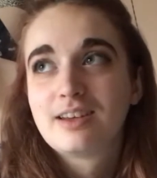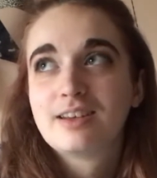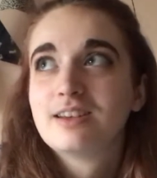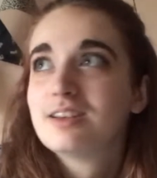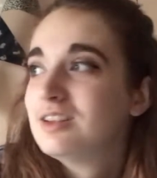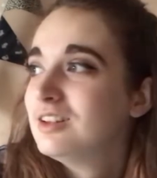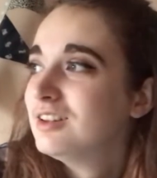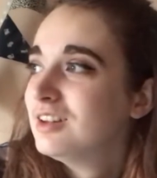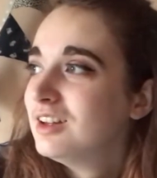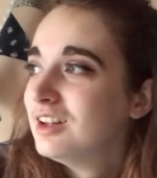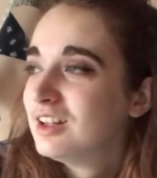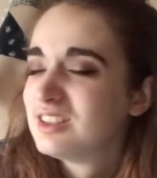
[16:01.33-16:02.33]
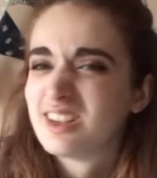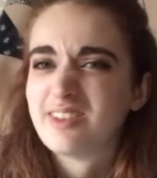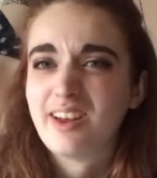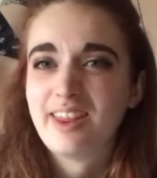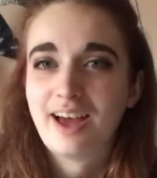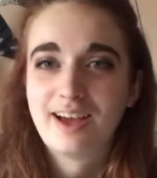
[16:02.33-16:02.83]
and stuff
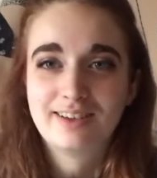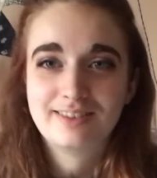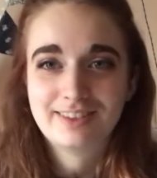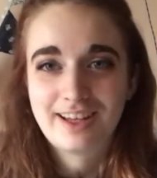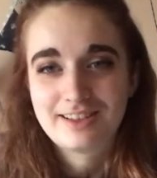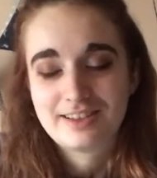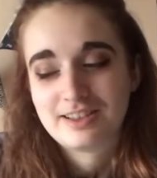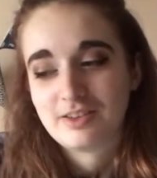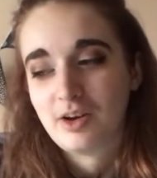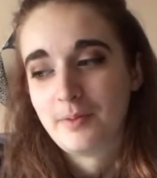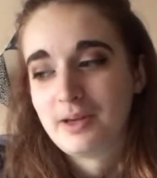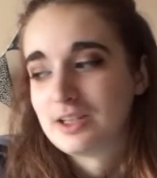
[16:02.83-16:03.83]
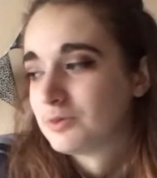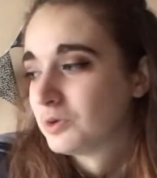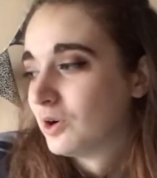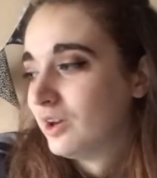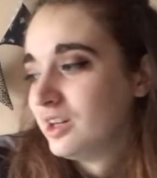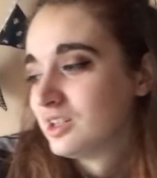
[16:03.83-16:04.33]
like that. That's just something I miss from
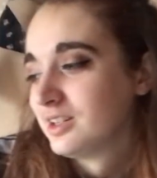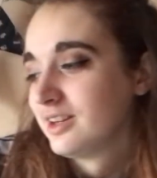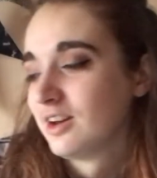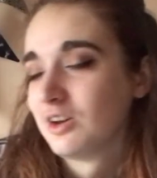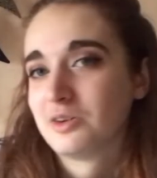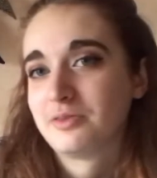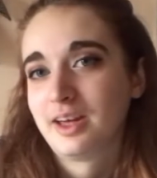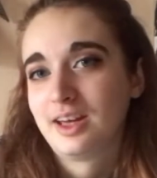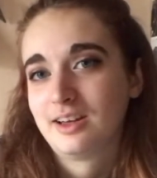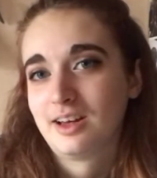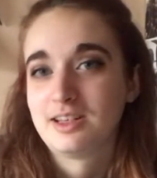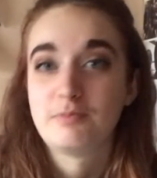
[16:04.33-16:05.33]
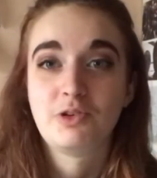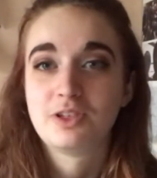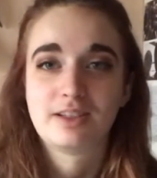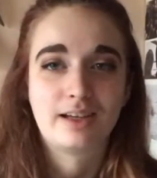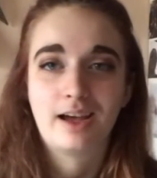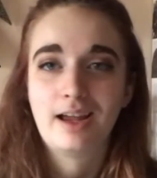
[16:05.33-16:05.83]
college. I did a lot of it. I did music
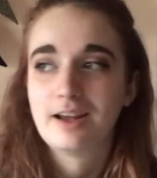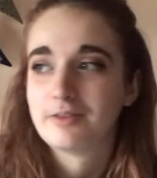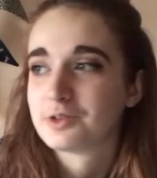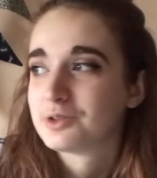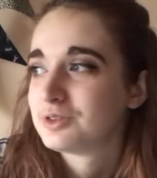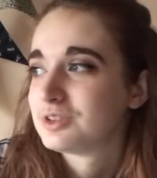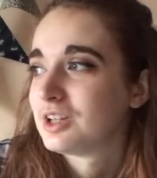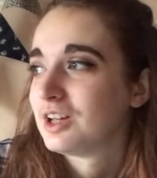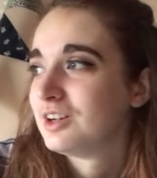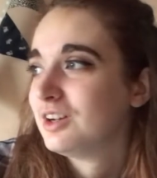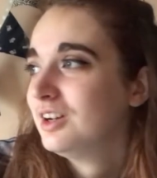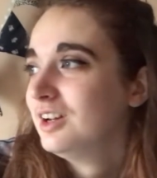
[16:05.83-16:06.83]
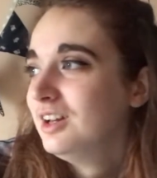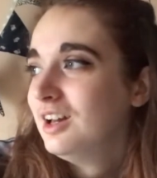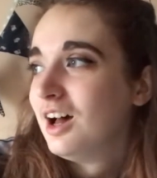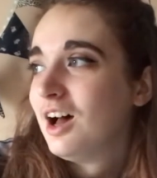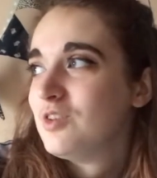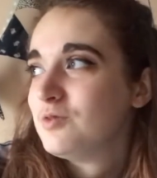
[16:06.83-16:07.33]
tech A level, so
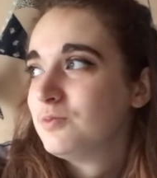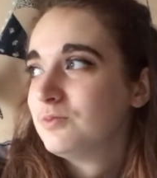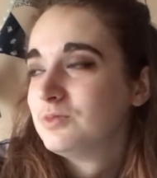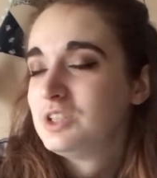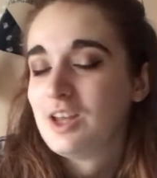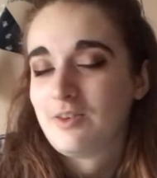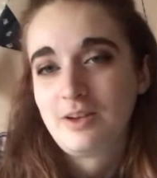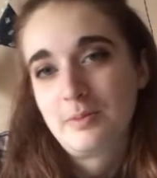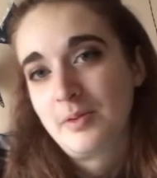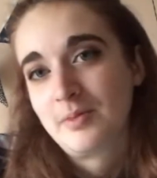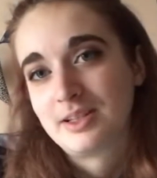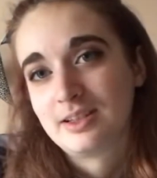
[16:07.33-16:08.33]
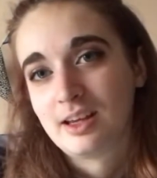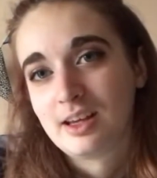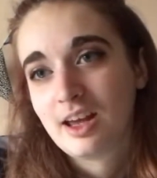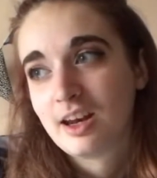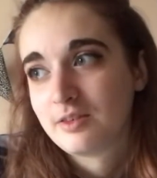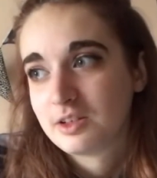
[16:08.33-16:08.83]
I've definitely been missing it,
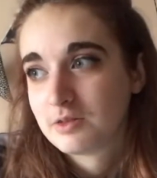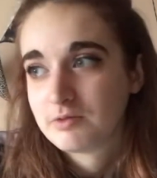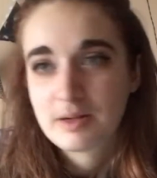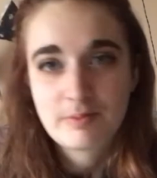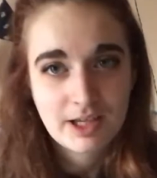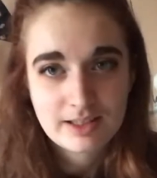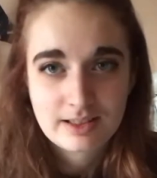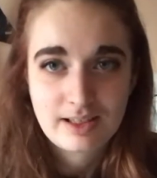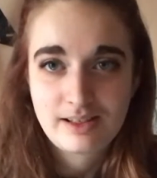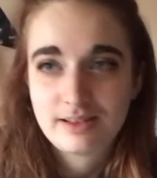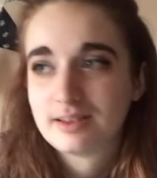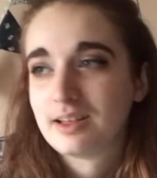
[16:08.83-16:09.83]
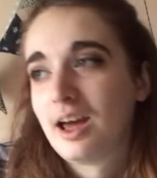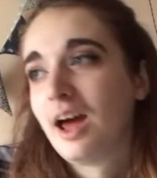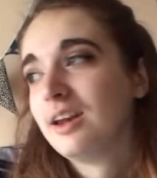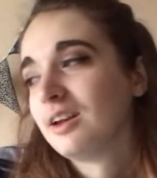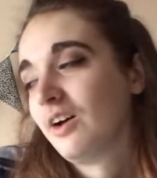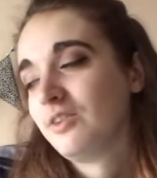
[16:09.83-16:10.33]
and I've done remixes and